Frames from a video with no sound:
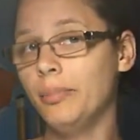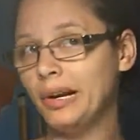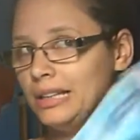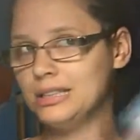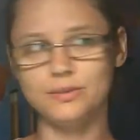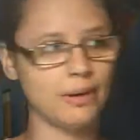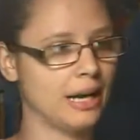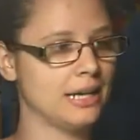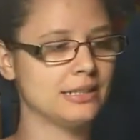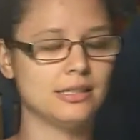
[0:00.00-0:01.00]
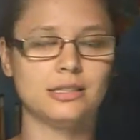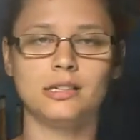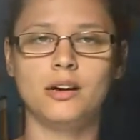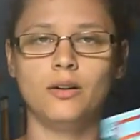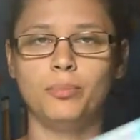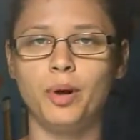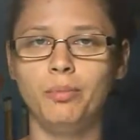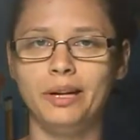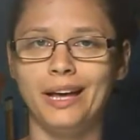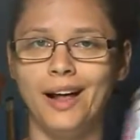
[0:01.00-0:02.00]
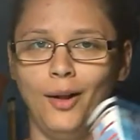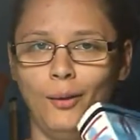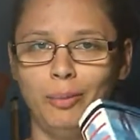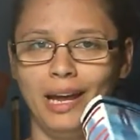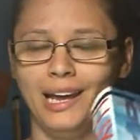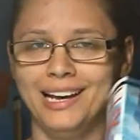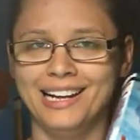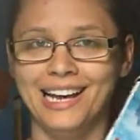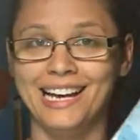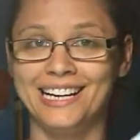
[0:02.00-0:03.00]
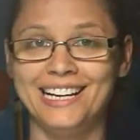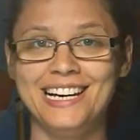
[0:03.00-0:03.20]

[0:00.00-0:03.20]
but like this one has it, so probably I'll be like